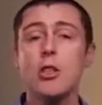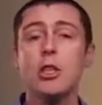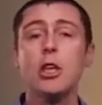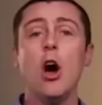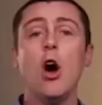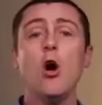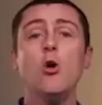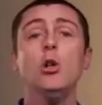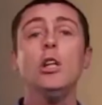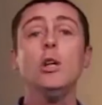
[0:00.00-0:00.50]

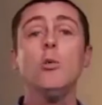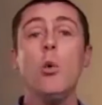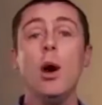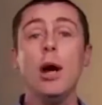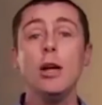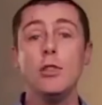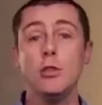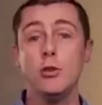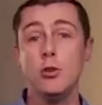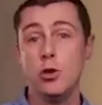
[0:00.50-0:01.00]
The only
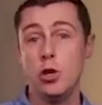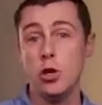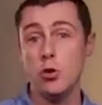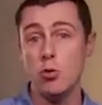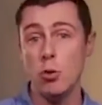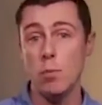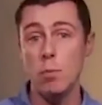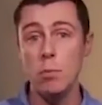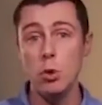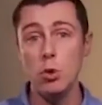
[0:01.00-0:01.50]
way that you
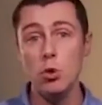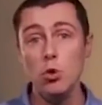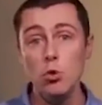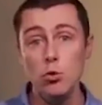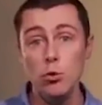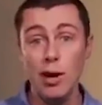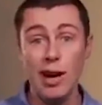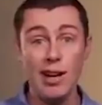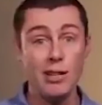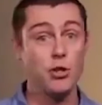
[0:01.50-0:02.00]
can
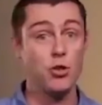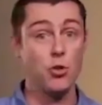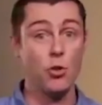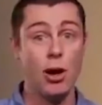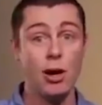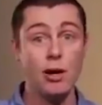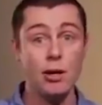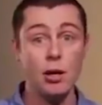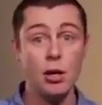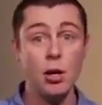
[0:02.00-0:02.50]
remove a
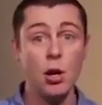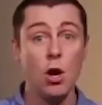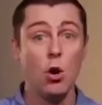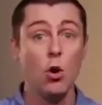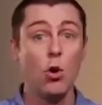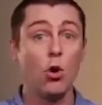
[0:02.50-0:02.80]
drug